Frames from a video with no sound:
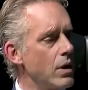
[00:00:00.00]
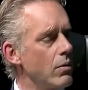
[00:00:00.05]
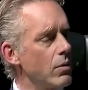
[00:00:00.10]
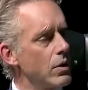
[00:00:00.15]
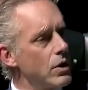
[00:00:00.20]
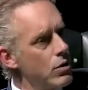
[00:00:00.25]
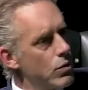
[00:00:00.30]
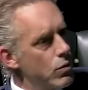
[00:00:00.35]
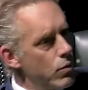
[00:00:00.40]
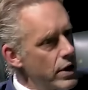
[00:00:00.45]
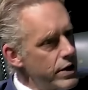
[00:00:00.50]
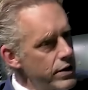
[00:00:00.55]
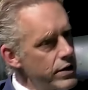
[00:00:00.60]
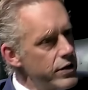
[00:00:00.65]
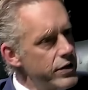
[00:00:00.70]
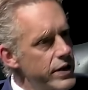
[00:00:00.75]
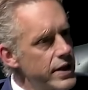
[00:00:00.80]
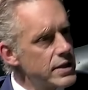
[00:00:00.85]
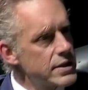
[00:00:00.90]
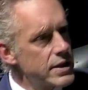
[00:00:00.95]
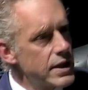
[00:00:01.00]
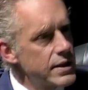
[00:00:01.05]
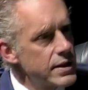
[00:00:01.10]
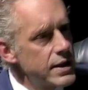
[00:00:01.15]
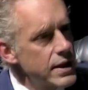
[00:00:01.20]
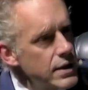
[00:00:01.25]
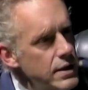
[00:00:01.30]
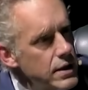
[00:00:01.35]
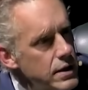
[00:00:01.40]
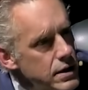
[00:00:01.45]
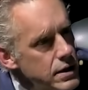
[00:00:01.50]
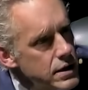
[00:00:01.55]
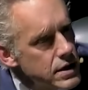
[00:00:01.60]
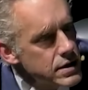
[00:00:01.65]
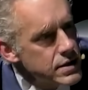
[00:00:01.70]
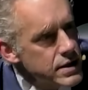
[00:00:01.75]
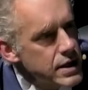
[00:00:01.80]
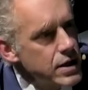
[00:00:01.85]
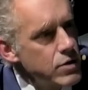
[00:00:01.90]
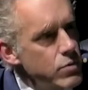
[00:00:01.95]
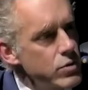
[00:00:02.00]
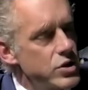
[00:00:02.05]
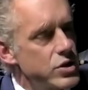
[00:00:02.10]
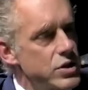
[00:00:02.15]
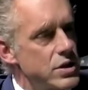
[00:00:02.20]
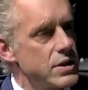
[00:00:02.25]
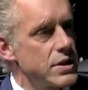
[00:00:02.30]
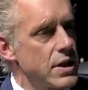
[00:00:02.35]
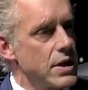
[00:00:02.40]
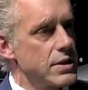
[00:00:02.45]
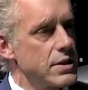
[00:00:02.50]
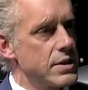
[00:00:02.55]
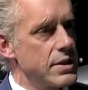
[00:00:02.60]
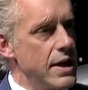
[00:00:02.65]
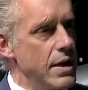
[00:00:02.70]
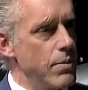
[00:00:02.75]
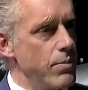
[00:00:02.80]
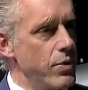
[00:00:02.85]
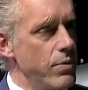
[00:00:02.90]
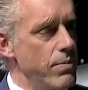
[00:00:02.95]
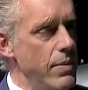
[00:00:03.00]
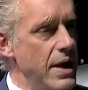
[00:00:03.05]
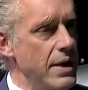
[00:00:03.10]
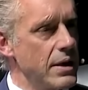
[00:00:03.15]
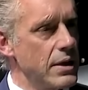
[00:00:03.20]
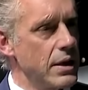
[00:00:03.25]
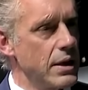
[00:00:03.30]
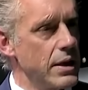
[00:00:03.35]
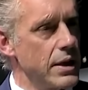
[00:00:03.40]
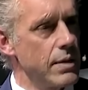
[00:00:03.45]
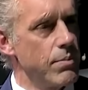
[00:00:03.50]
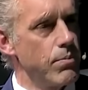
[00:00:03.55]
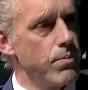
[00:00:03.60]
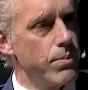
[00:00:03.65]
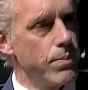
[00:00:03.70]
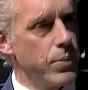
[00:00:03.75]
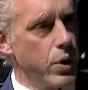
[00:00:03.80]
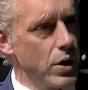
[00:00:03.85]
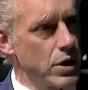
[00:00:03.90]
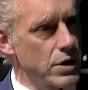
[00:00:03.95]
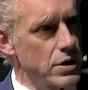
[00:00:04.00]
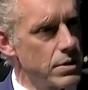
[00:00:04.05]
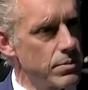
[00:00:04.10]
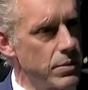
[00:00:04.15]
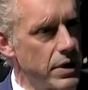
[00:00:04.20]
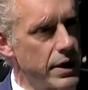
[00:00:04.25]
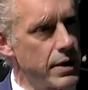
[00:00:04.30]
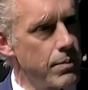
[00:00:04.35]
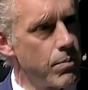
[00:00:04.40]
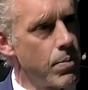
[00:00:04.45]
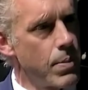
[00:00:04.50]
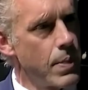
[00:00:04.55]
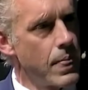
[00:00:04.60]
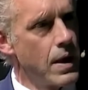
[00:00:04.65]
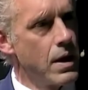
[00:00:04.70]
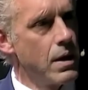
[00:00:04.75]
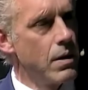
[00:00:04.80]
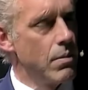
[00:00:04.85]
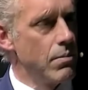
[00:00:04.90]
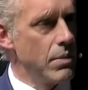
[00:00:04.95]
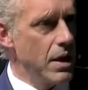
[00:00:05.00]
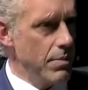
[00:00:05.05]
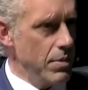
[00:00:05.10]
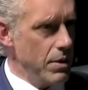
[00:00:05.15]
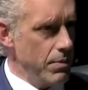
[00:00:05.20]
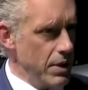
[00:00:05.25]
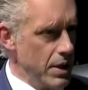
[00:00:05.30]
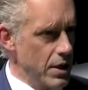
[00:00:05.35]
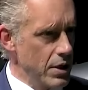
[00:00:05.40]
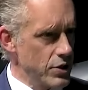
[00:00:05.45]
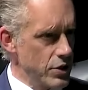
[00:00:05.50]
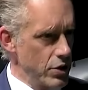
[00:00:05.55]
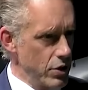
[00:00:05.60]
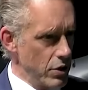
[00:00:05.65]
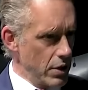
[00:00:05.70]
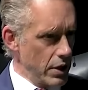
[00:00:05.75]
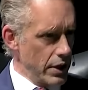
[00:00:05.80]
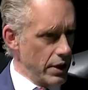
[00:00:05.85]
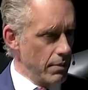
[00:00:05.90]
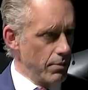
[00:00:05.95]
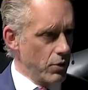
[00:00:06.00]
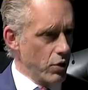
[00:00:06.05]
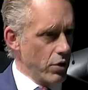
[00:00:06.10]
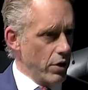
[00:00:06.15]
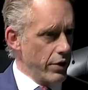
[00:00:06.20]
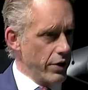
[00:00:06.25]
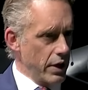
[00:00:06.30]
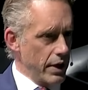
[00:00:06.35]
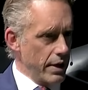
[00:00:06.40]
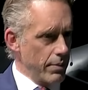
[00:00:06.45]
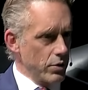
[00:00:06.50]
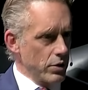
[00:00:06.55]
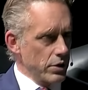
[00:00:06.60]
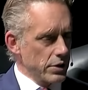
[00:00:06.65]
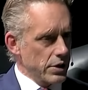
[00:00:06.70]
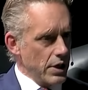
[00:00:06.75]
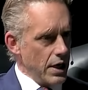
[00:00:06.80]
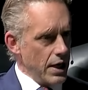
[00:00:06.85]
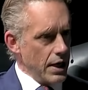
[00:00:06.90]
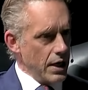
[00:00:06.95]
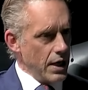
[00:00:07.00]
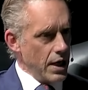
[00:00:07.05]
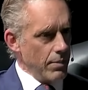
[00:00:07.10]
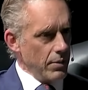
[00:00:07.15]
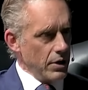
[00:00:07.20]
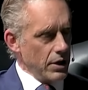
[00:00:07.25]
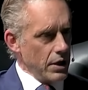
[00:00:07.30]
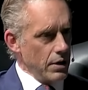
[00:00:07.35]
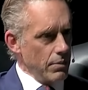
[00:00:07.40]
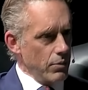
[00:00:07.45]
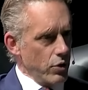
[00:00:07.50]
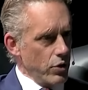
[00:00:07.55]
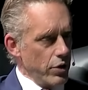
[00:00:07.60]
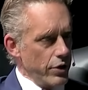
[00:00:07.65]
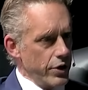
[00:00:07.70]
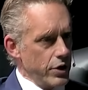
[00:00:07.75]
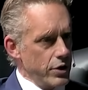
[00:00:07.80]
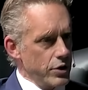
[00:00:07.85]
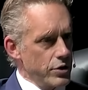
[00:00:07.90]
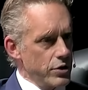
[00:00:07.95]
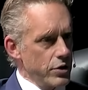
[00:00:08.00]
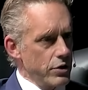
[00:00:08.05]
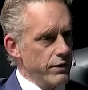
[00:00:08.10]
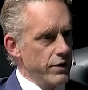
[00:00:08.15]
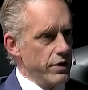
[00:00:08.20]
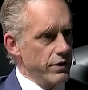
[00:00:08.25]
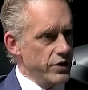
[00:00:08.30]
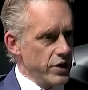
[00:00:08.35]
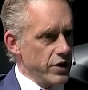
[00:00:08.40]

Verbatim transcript: you know, one of the things I think that distinguishes us temperamentally, possibly, maybe because you're a little more on the liberal side and I'm a little more on the conservative